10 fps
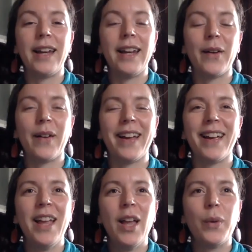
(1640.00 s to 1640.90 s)
I know.
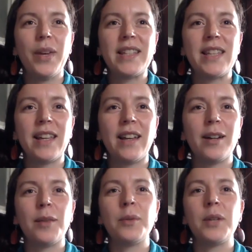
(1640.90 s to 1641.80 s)
We could sit
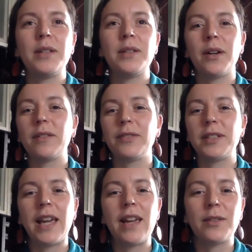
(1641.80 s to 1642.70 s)
here and talk for
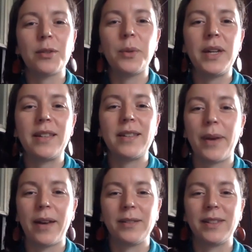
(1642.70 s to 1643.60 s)
days or weeks
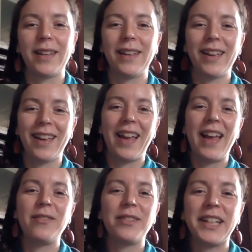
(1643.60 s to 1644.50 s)
about
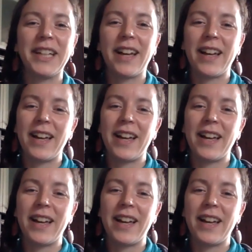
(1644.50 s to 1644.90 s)
every